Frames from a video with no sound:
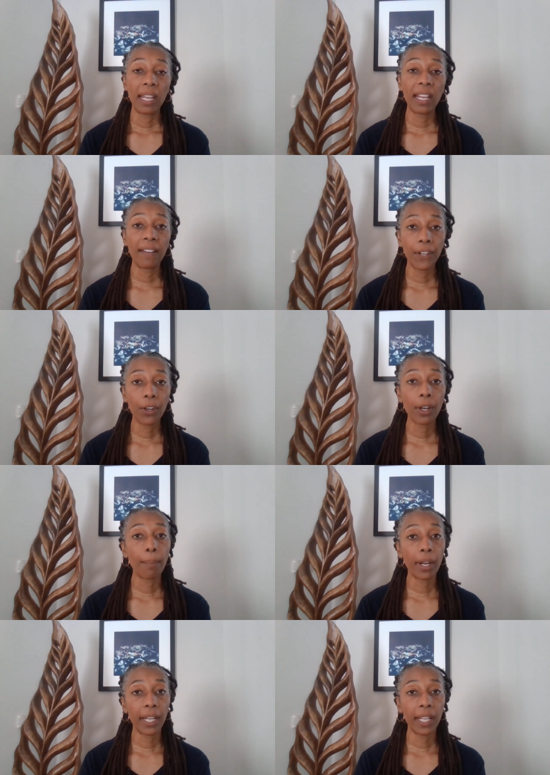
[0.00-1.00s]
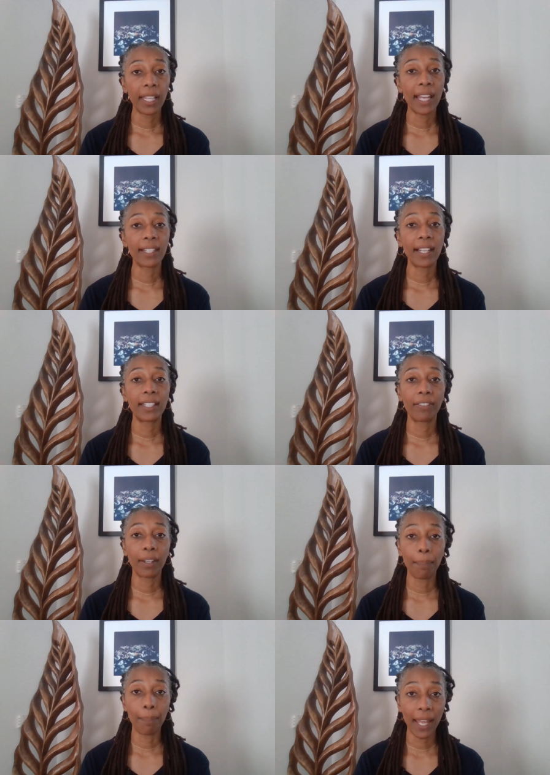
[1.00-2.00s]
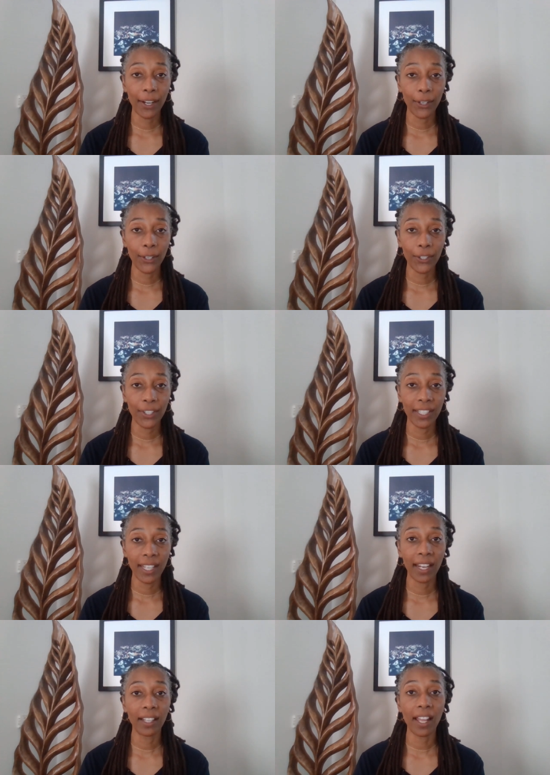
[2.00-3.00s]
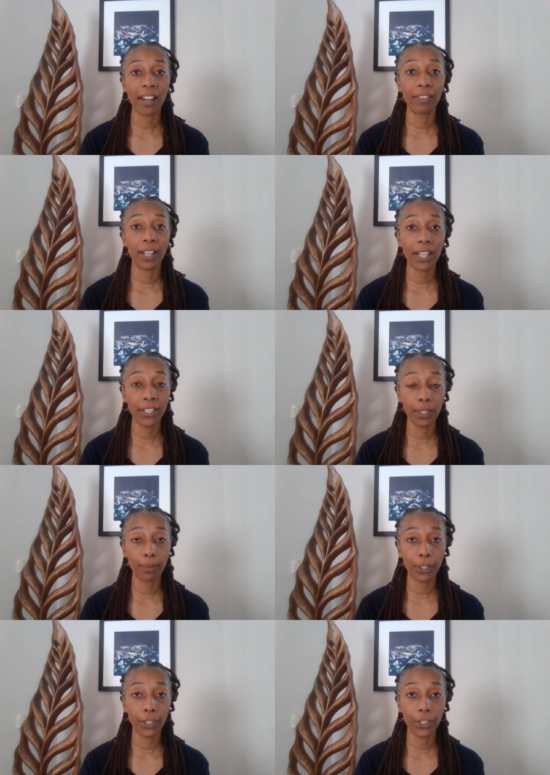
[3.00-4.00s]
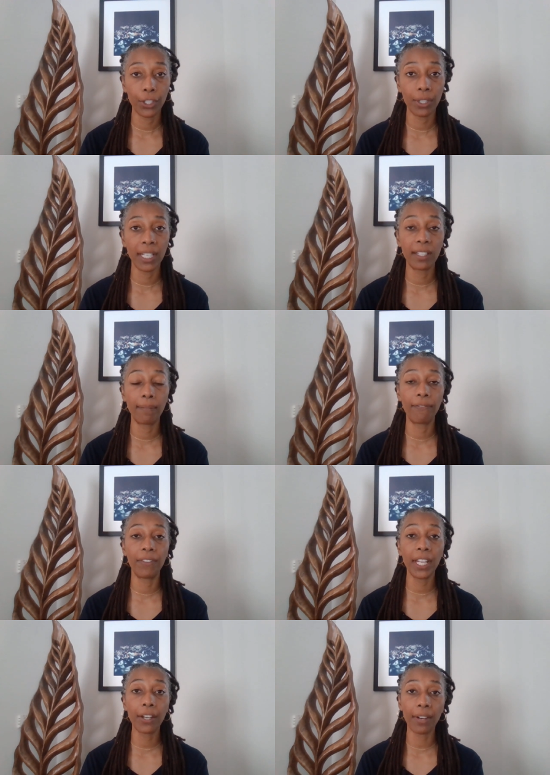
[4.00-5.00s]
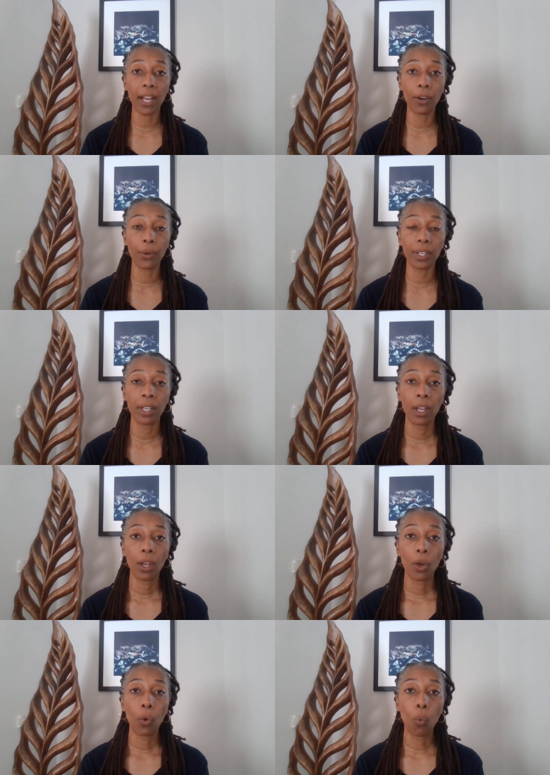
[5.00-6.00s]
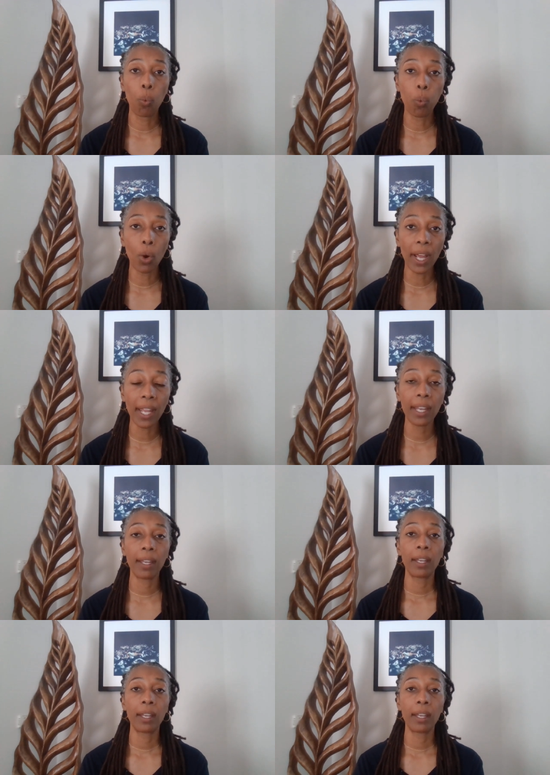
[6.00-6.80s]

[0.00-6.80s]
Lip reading: if you're in a market that has lots of competitors and a lot of customers, you need to figure out what